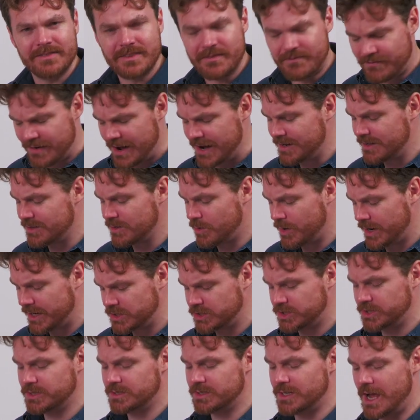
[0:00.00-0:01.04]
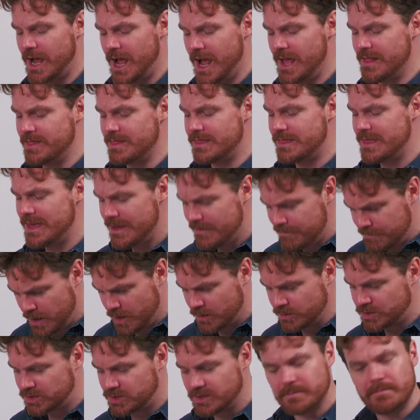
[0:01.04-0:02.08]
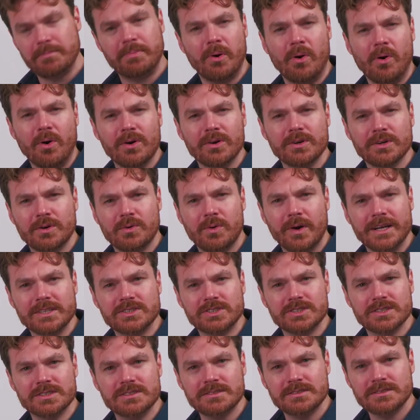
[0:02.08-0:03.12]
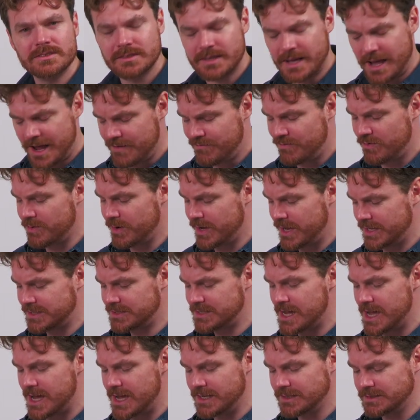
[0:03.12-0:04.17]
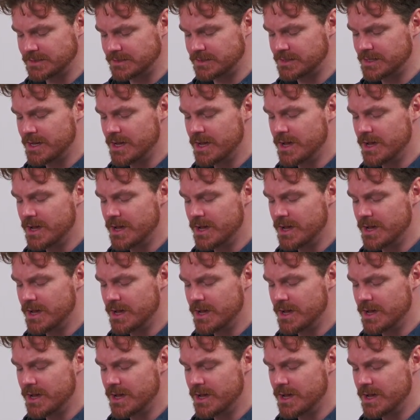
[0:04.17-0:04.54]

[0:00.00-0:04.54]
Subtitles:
the final question, and the most important question that everyone gets asked.